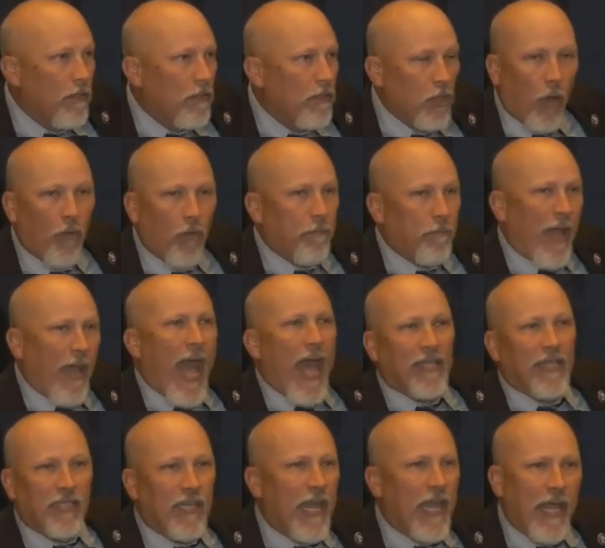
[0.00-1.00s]
Don't
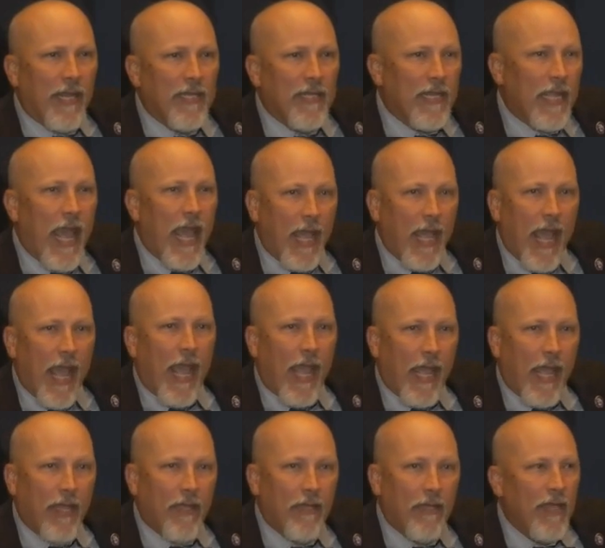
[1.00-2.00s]
pass an
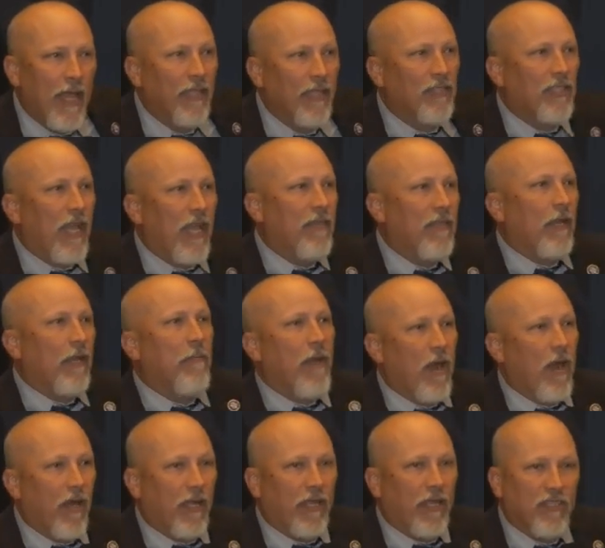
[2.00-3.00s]
NDAA and say that
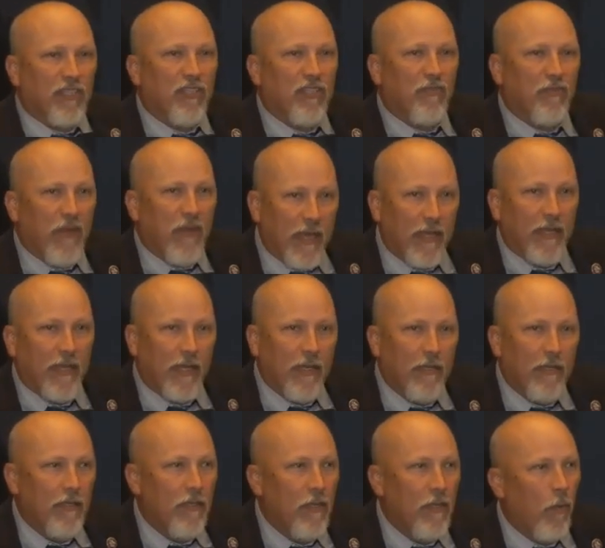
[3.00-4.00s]
America's
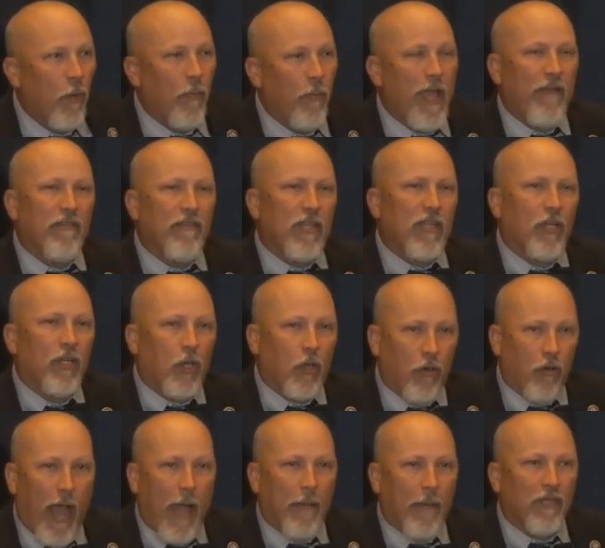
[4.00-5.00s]
defended when we haven't done
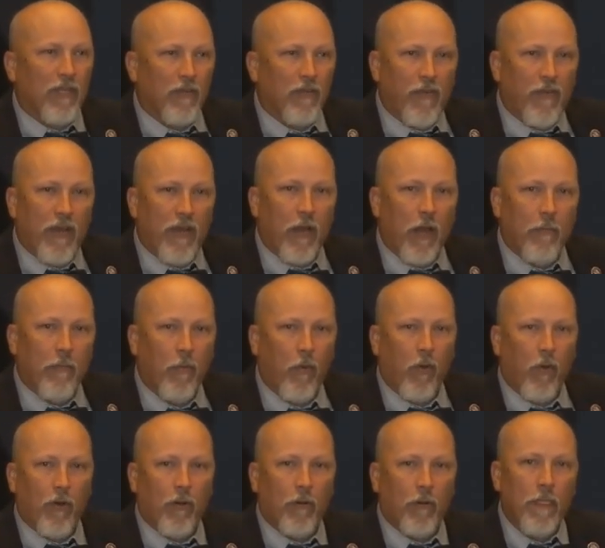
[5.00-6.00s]
crap to defend our
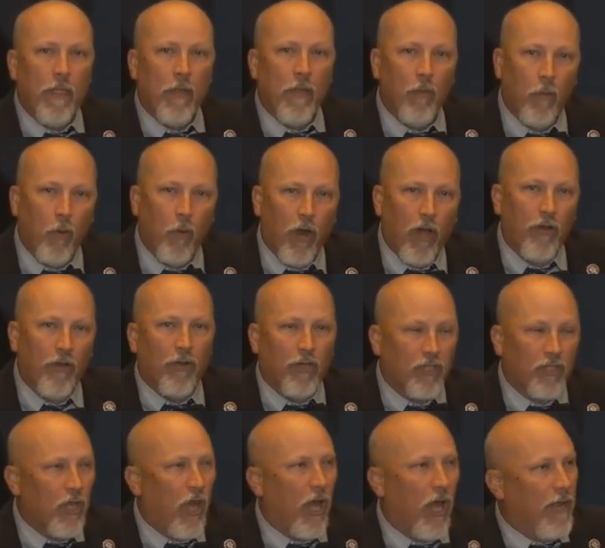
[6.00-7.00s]
border, when we're under
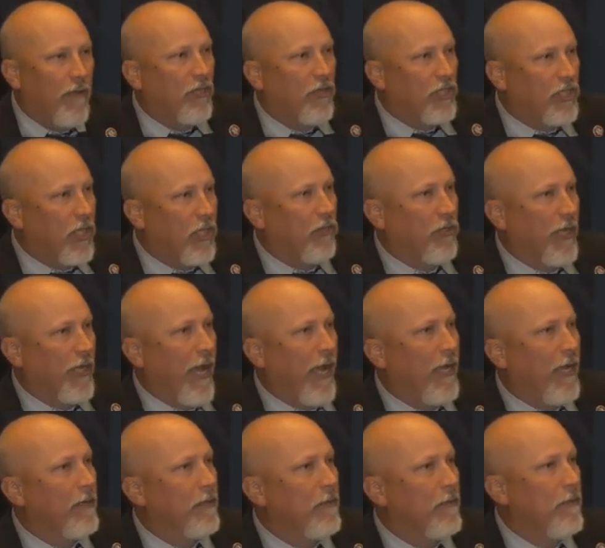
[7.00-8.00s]
assault every single day.
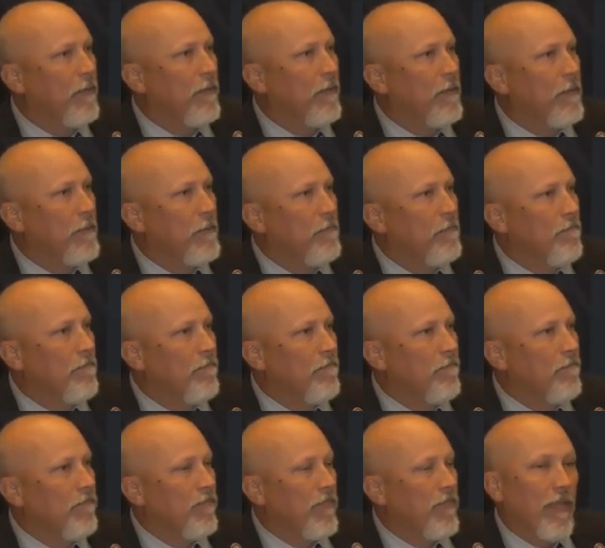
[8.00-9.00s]

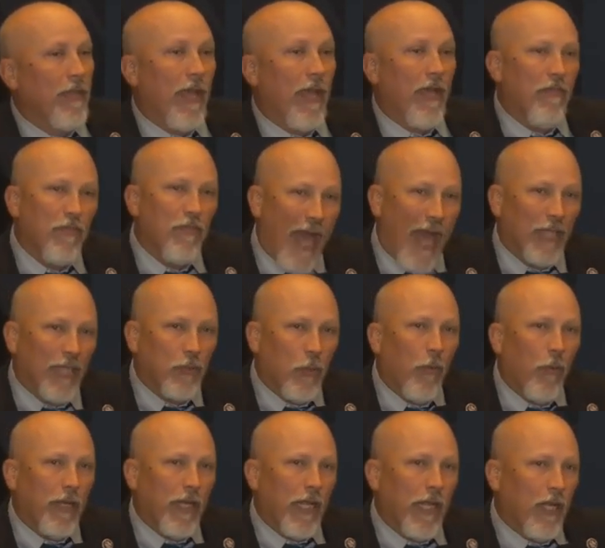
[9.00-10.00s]
And that's
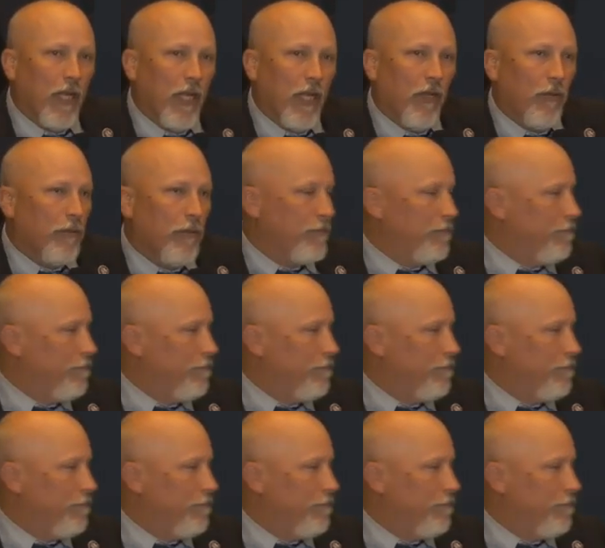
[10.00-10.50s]
what we need to do.